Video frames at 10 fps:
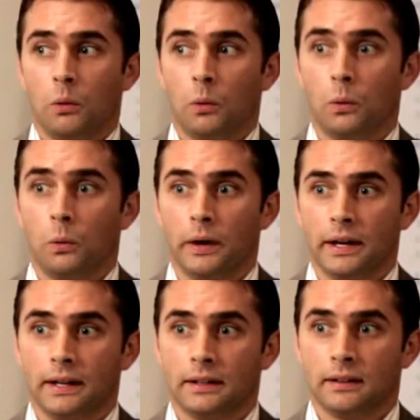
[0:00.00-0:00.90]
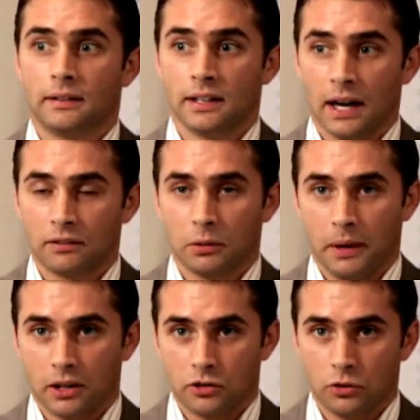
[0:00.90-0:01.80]
We did have to
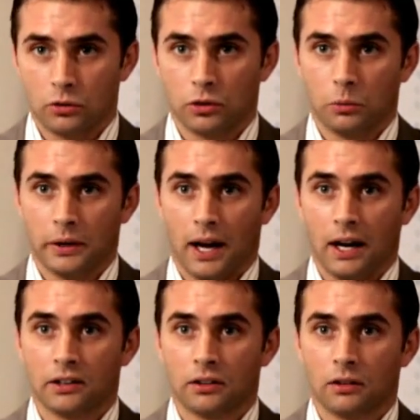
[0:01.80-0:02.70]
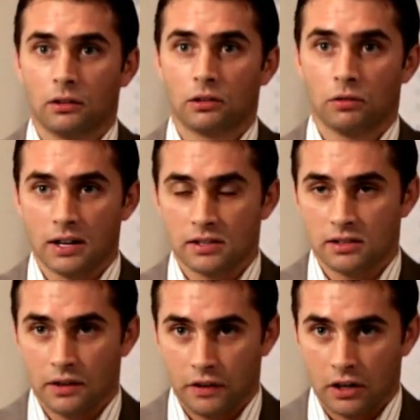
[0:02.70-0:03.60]
make sure that we had the right
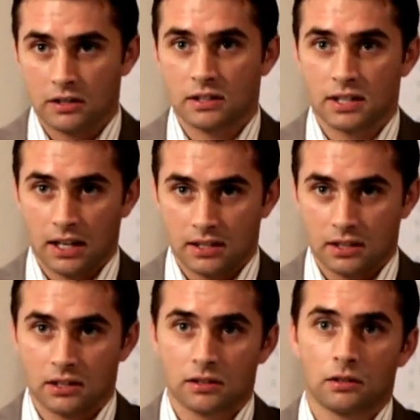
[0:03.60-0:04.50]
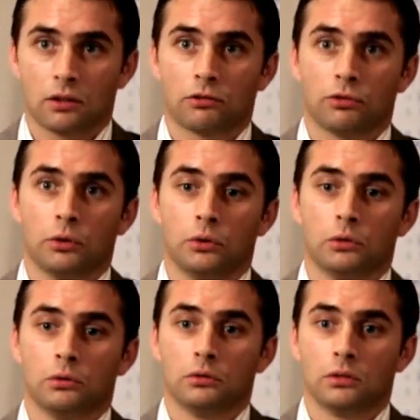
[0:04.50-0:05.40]
certificates attested
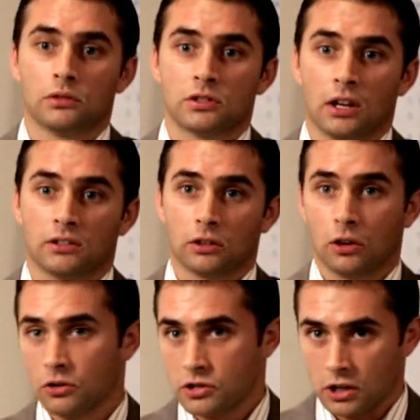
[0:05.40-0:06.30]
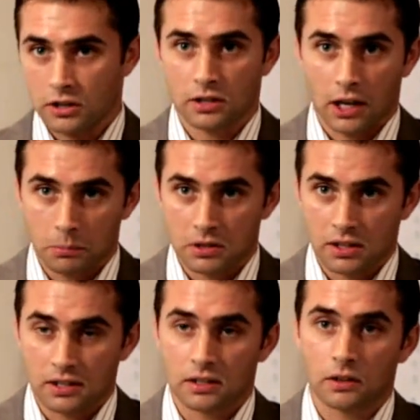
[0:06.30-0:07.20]
through certain consulates and
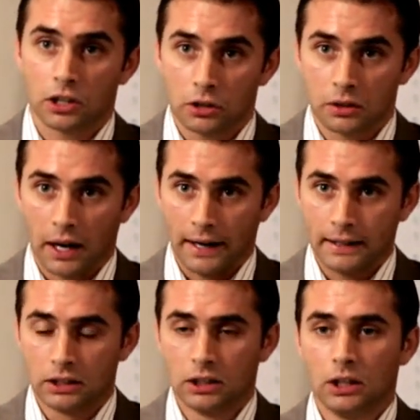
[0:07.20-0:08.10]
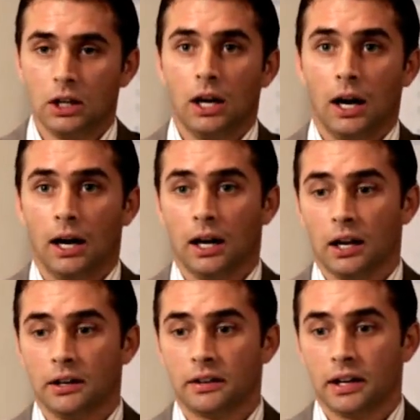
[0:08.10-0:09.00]
embassies in the UK
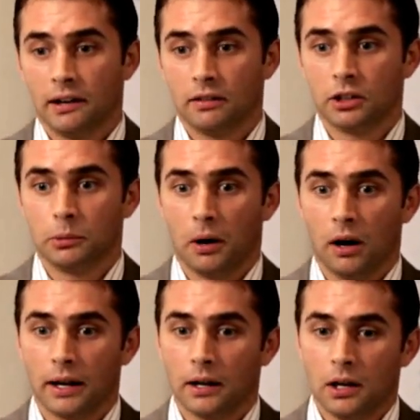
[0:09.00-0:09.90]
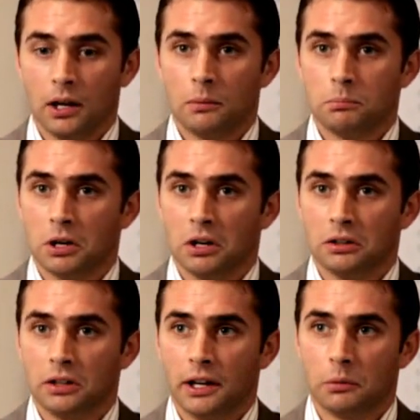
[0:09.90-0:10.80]
and here in Dubai,
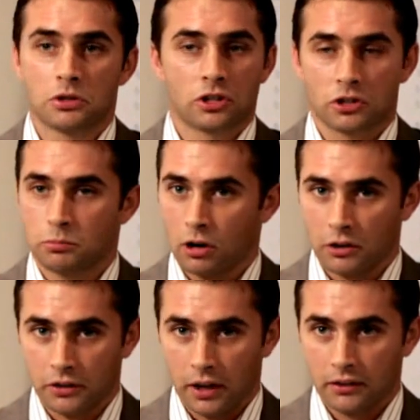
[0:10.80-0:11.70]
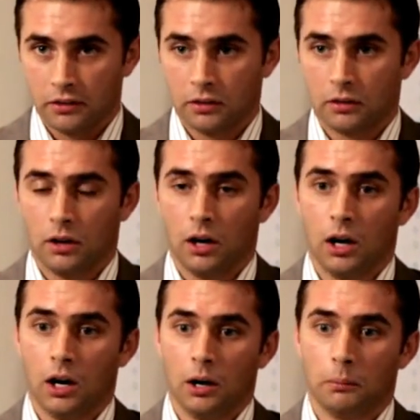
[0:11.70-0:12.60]
but it was just a process
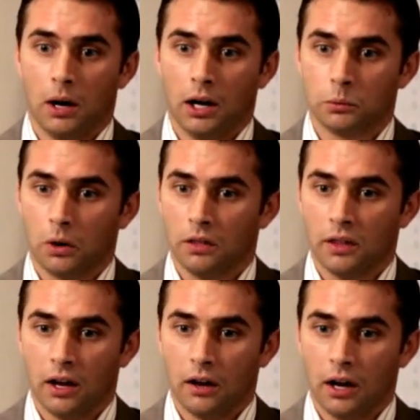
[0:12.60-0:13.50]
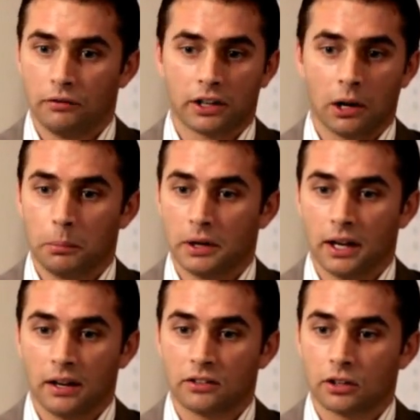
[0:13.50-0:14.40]
and one that every company
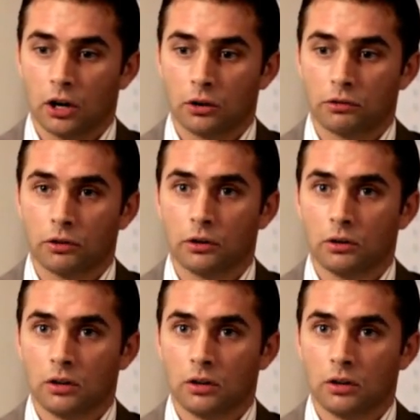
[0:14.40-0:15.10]
has to go through.